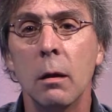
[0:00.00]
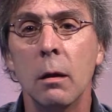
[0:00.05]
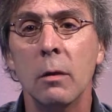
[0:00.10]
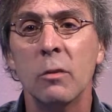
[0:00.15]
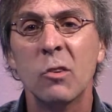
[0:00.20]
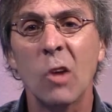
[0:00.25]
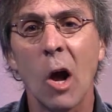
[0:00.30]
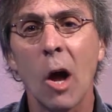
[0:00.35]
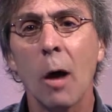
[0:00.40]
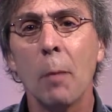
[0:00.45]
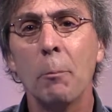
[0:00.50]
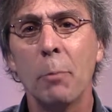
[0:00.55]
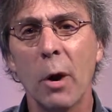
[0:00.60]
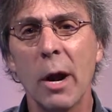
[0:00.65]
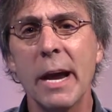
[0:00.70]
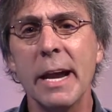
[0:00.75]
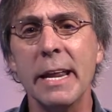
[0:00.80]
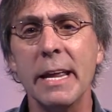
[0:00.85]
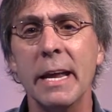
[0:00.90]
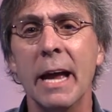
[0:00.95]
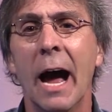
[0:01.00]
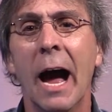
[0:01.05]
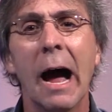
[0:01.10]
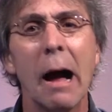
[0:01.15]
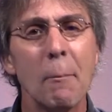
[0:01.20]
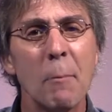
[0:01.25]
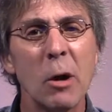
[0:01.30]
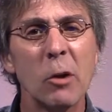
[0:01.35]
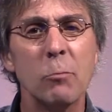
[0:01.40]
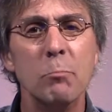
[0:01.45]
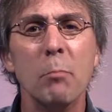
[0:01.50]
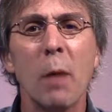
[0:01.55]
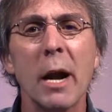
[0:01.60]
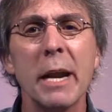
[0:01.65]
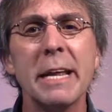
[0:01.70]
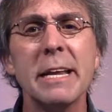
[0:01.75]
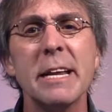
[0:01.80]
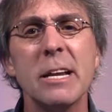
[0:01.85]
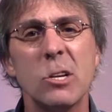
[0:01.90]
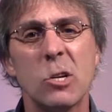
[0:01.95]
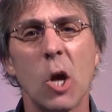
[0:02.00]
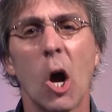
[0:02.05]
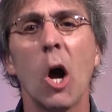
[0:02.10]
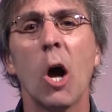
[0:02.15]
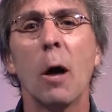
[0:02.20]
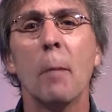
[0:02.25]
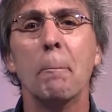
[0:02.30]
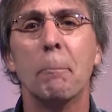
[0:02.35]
Tom Brady. How much money did Tom